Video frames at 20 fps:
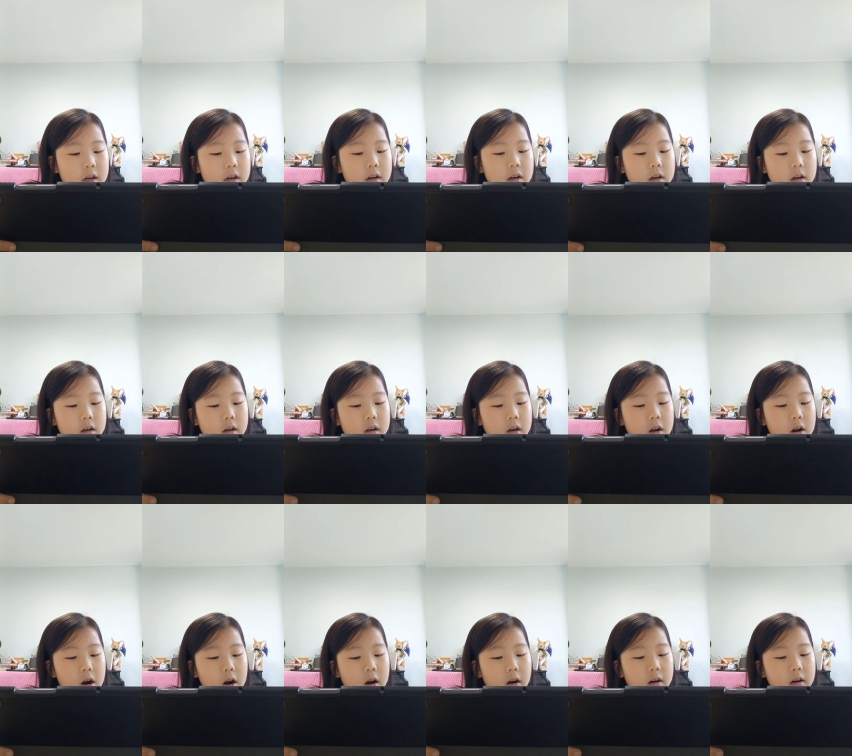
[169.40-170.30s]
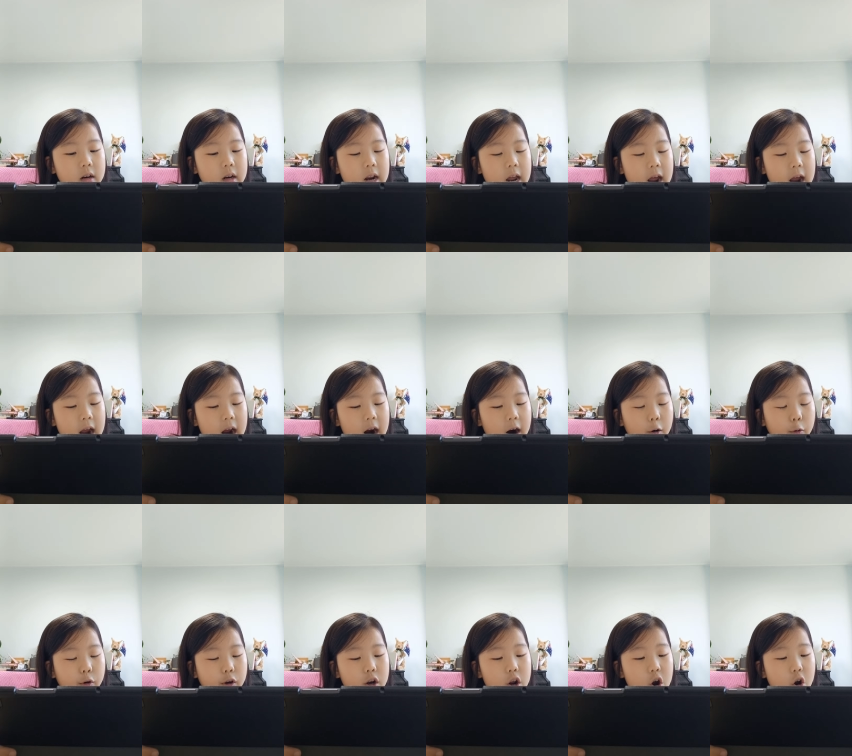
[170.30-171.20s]
Now,
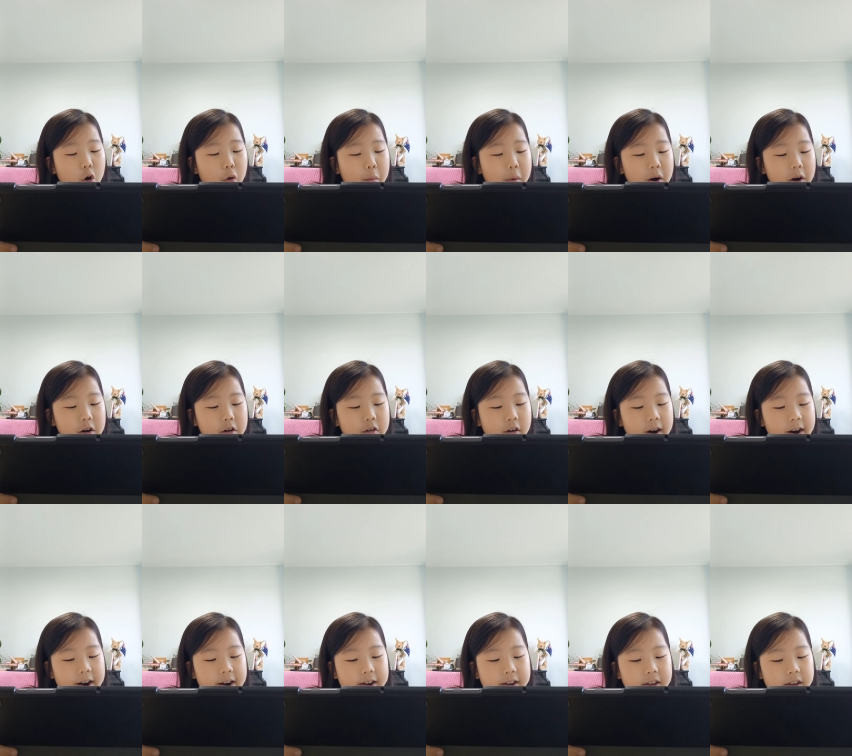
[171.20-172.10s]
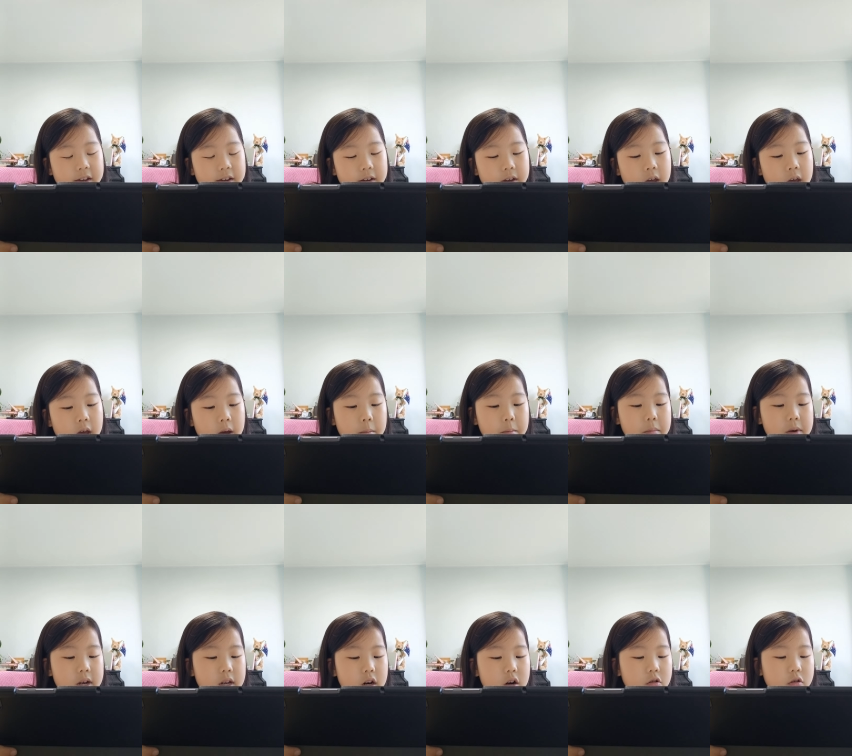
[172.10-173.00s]
no more crying.
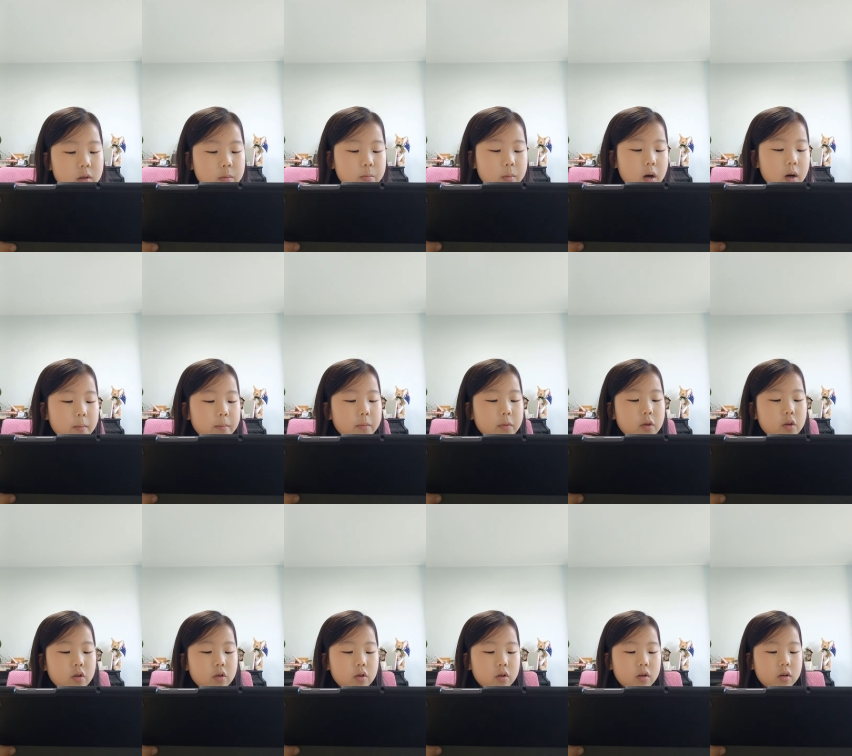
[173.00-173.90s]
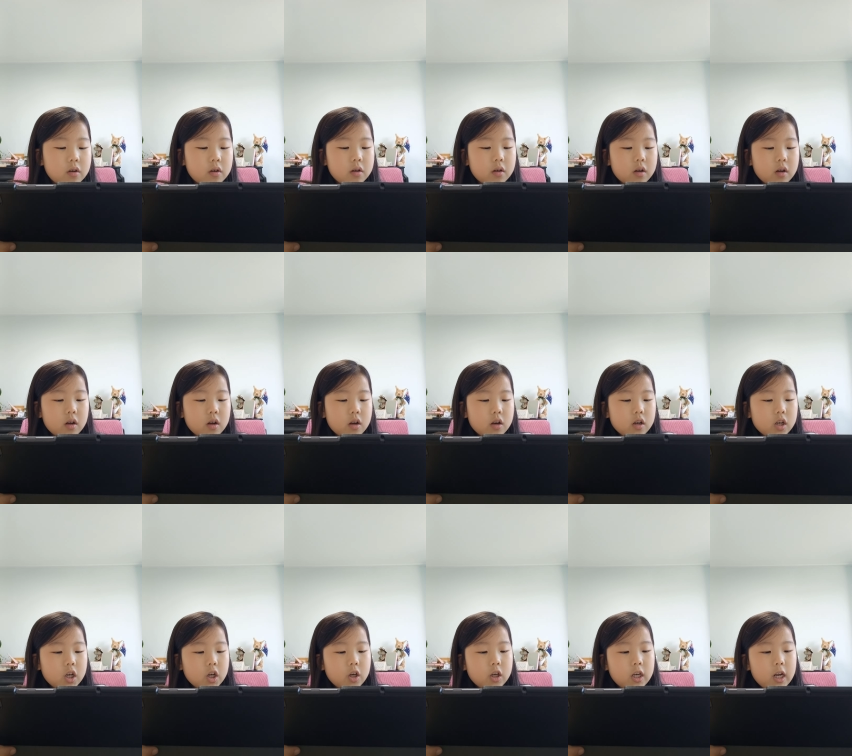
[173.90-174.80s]
Minho's mom took
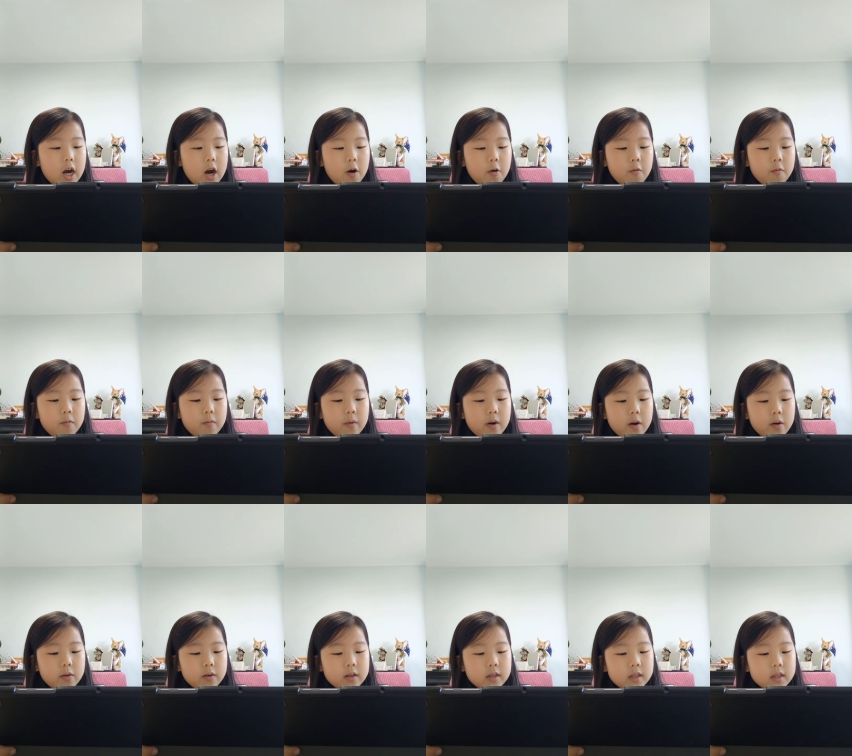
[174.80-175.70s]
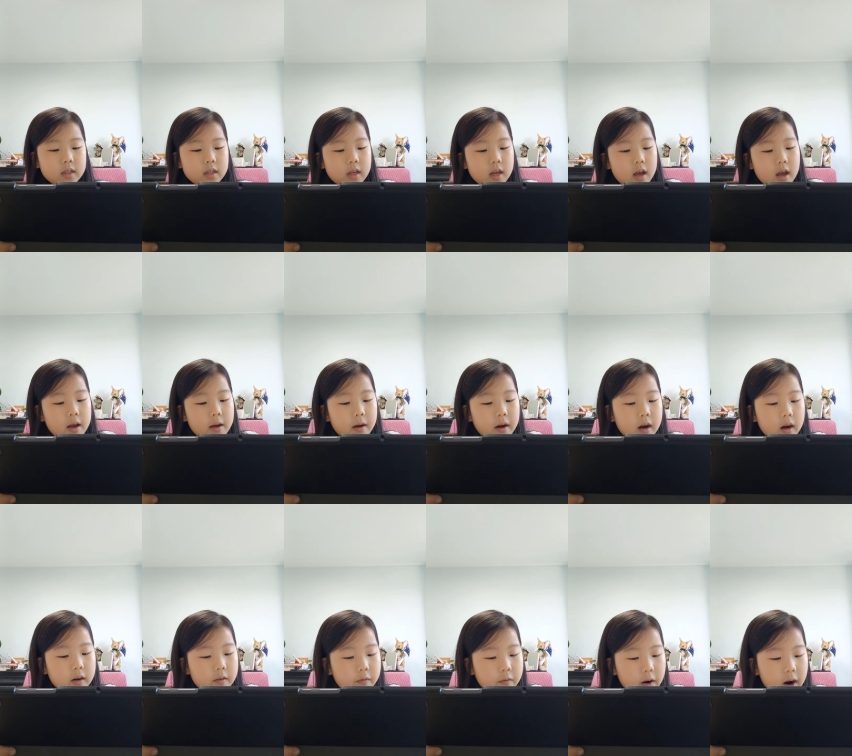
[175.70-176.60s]
the town folks'
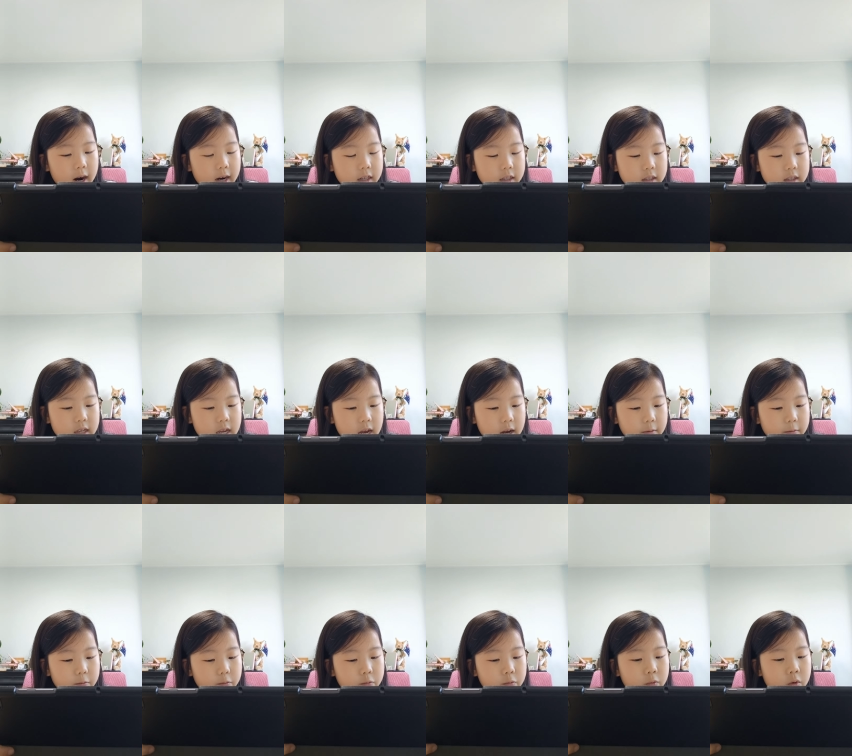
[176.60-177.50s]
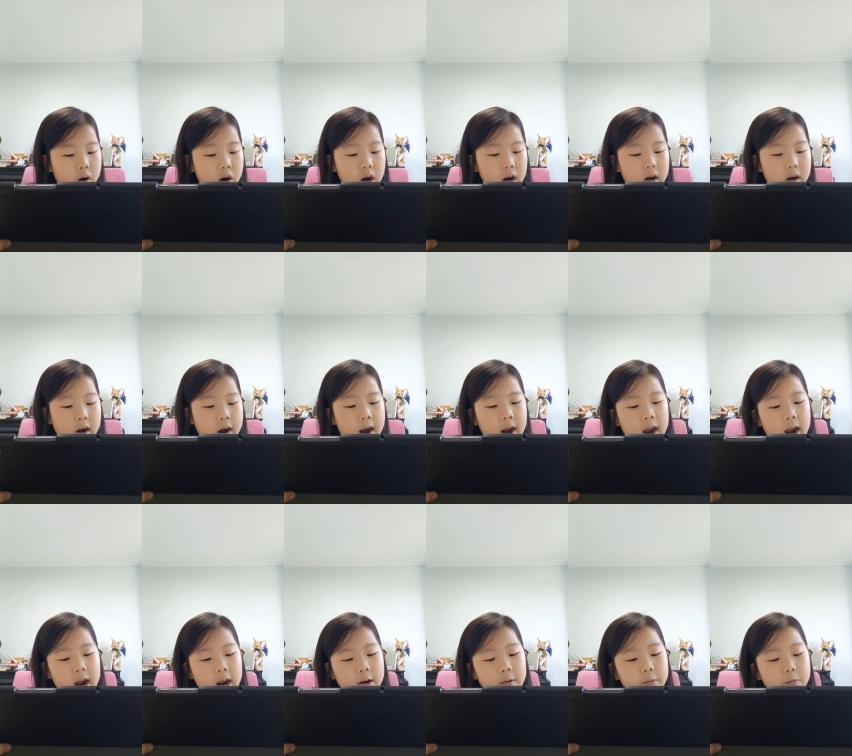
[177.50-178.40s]
advice and
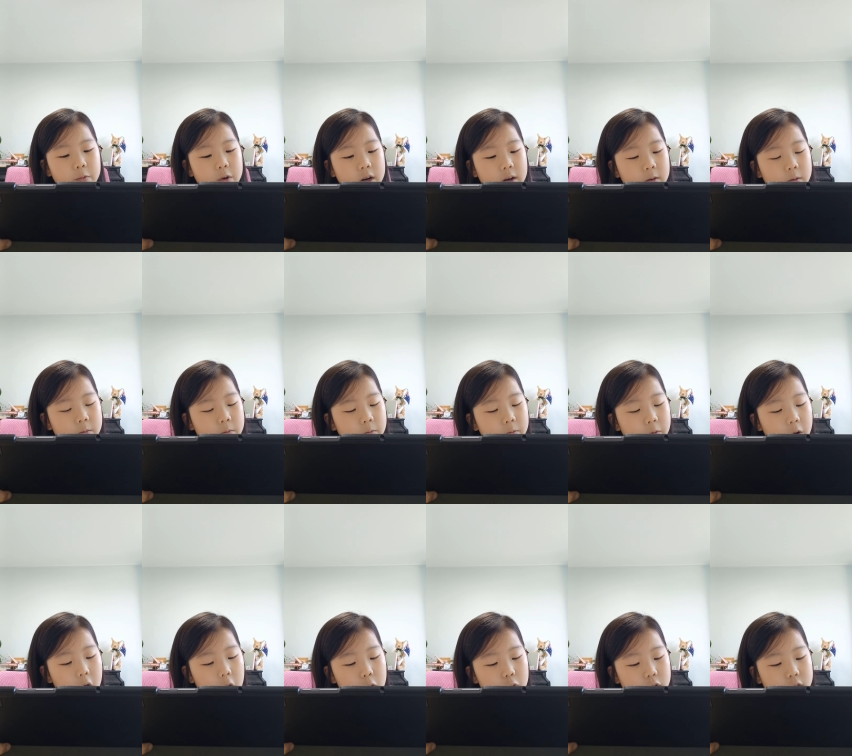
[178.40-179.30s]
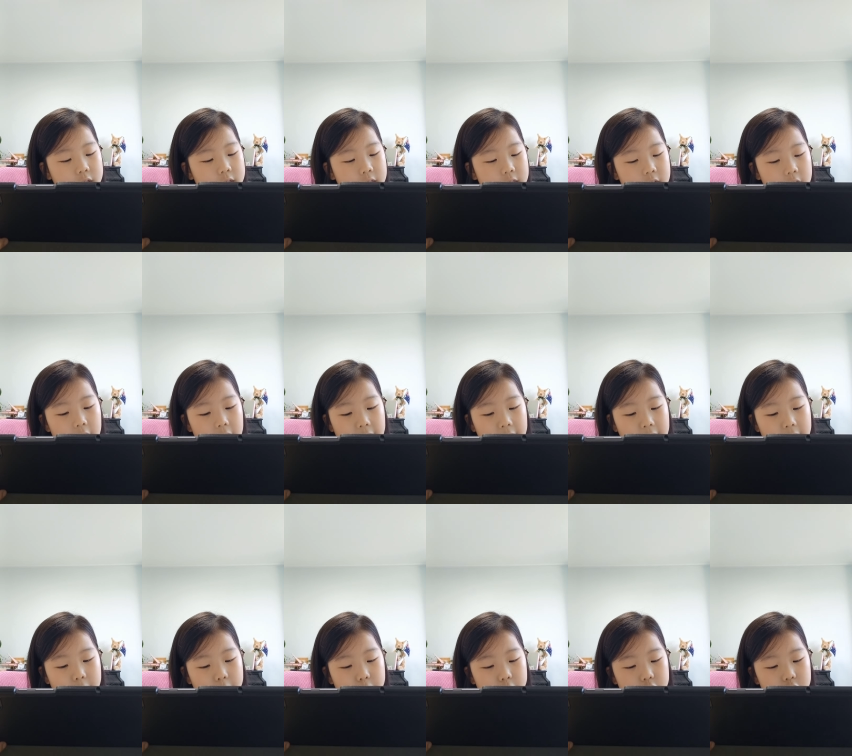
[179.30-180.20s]
remodeled the
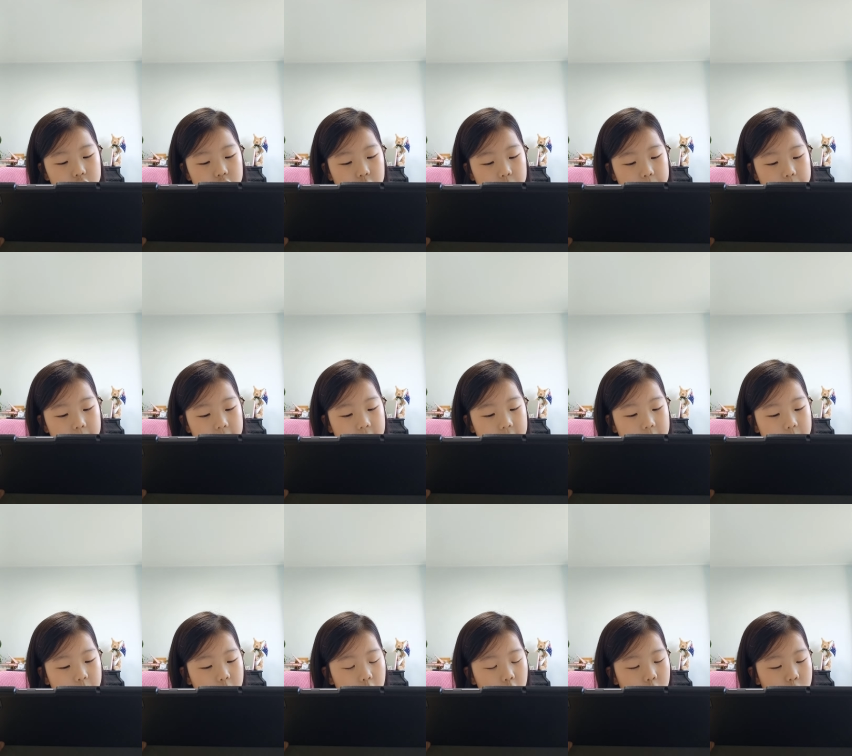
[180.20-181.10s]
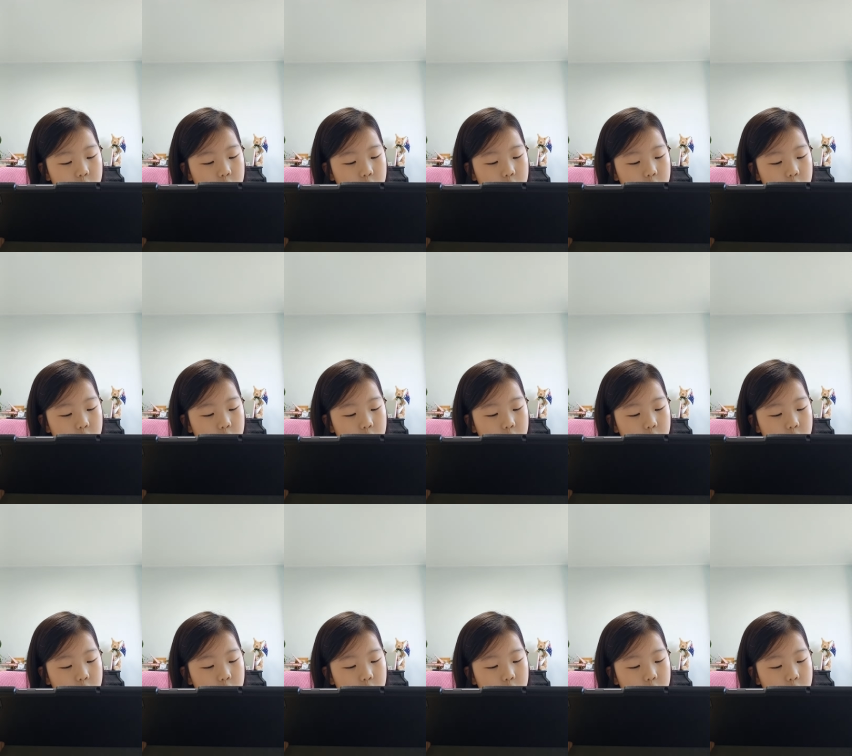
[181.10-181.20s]
house to make more